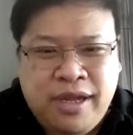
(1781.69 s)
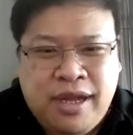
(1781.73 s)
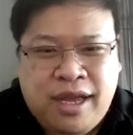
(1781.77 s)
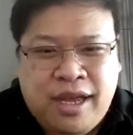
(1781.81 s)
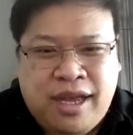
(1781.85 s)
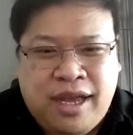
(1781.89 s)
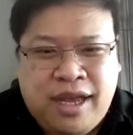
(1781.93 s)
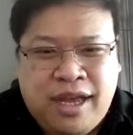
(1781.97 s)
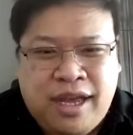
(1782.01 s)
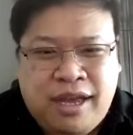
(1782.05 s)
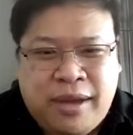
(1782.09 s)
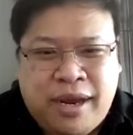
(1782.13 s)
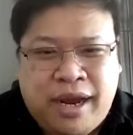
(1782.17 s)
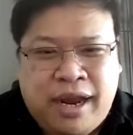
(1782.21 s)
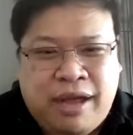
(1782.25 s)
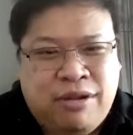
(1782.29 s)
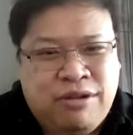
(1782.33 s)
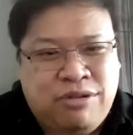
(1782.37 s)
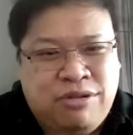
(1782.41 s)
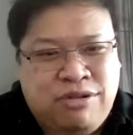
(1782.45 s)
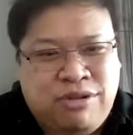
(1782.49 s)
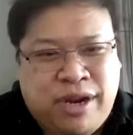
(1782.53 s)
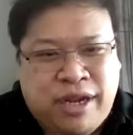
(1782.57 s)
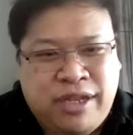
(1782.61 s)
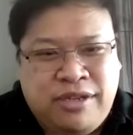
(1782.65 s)
but I'll
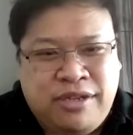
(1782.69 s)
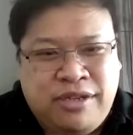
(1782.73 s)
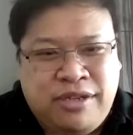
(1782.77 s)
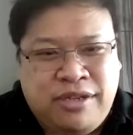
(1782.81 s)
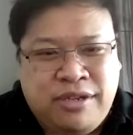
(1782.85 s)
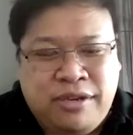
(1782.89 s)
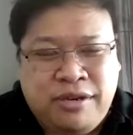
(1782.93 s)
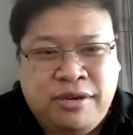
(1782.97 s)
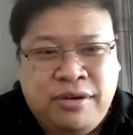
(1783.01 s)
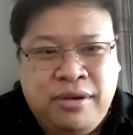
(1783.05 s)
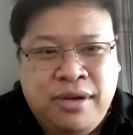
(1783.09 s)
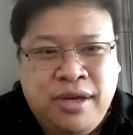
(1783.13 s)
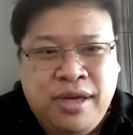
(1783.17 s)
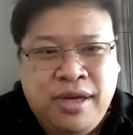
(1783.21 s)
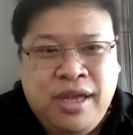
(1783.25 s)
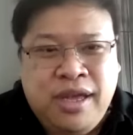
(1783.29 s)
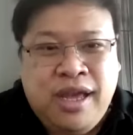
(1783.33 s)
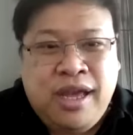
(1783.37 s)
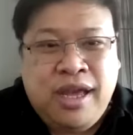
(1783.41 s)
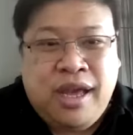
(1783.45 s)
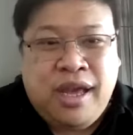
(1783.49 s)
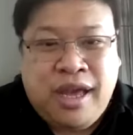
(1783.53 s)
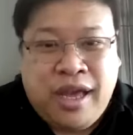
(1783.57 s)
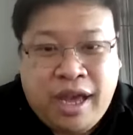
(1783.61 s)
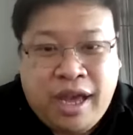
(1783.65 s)
try to
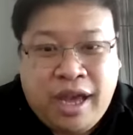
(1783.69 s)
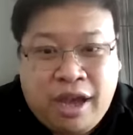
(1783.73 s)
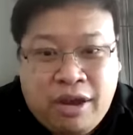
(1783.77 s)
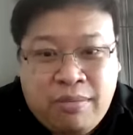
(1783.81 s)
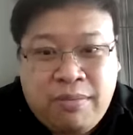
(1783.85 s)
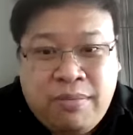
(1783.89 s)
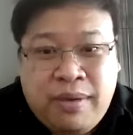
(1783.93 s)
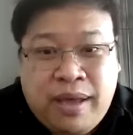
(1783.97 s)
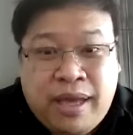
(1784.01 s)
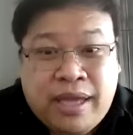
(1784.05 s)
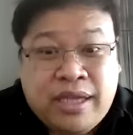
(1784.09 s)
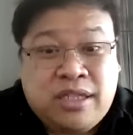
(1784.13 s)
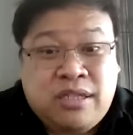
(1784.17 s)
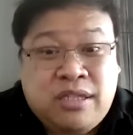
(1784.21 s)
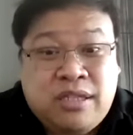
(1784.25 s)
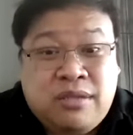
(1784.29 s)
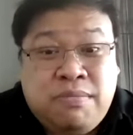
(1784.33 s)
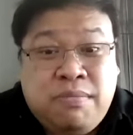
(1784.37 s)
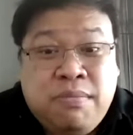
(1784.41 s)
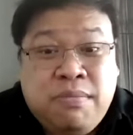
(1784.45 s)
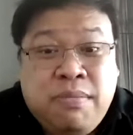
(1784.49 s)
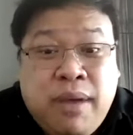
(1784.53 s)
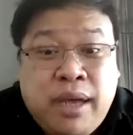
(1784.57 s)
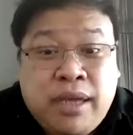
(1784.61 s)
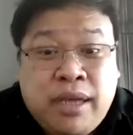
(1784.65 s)
help as
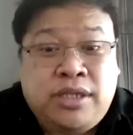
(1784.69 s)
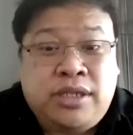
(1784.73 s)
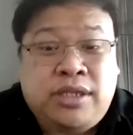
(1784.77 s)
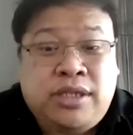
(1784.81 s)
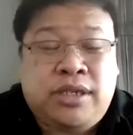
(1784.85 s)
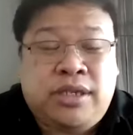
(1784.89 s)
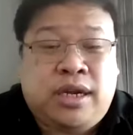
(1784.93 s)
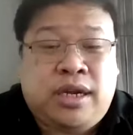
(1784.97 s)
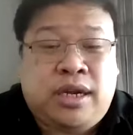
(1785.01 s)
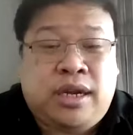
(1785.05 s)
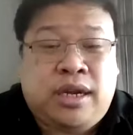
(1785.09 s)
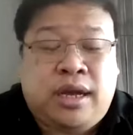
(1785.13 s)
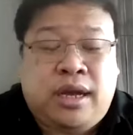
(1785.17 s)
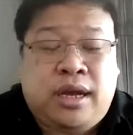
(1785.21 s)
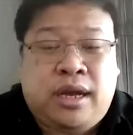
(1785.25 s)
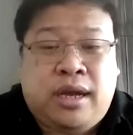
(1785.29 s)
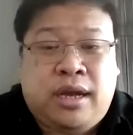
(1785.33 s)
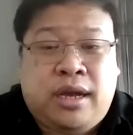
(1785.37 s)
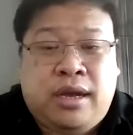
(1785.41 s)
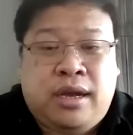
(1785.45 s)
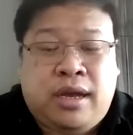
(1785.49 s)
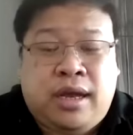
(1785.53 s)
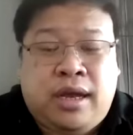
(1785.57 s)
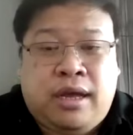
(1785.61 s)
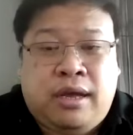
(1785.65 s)
much
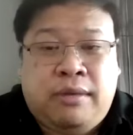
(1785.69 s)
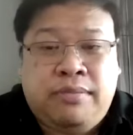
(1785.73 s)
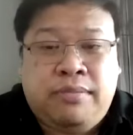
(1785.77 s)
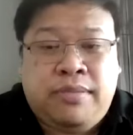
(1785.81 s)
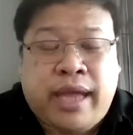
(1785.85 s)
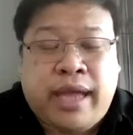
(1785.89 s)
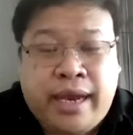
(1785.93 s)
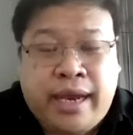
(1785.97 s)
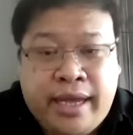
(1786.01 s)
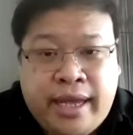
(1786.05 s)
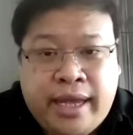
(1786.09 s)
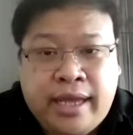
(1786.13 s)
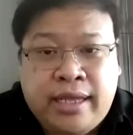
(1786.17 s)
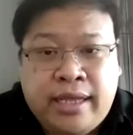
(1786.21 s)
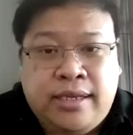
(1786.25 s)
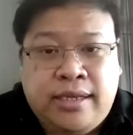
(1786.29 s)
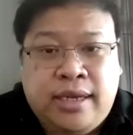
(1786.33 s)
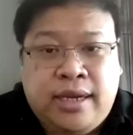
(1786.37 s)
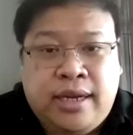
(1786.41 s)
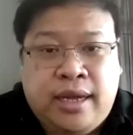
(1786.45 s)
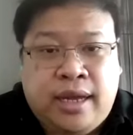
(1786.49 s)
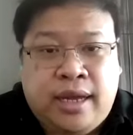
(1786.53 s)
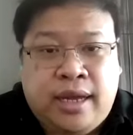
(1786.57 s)
dedicated